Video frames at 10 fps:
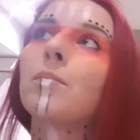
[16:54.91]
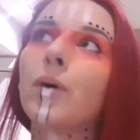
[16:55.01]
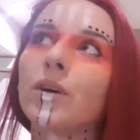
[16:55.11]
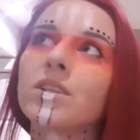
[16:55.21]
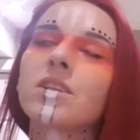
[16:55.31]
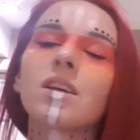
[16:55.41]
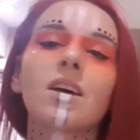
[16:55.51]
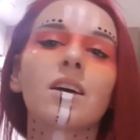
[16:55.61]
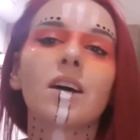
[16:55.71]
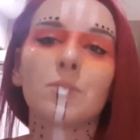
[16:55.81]
But
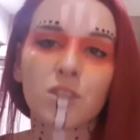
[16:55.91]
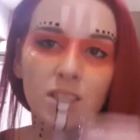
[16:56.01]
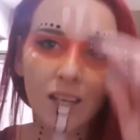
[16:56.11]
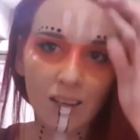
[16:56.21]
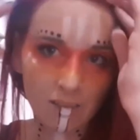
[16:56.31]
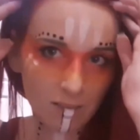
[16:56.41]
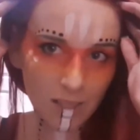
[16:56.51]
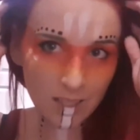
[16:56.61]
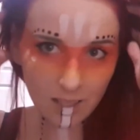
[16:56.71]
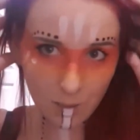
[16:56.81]
I'm just saying,
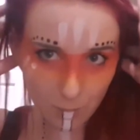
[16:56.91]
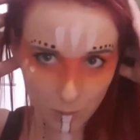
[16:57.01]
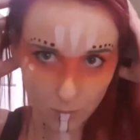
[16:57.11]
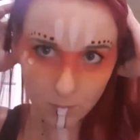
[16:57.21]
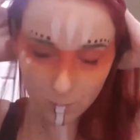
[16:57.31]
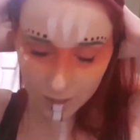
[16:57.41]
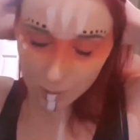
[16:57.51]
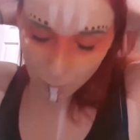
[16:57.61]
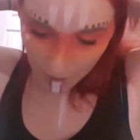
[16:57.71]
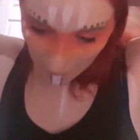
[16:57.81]
it's not Boom, it's
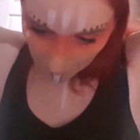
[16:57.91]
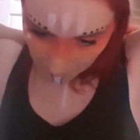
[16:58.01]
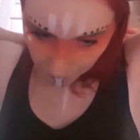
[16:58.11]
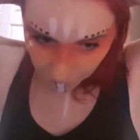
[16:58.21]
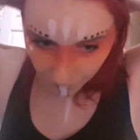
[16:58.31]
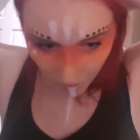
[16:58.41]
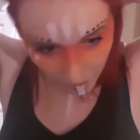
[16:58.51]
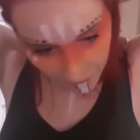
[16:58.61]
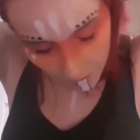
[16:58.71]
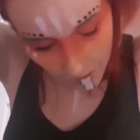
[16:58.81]
BM
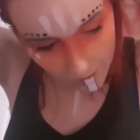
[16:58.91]
on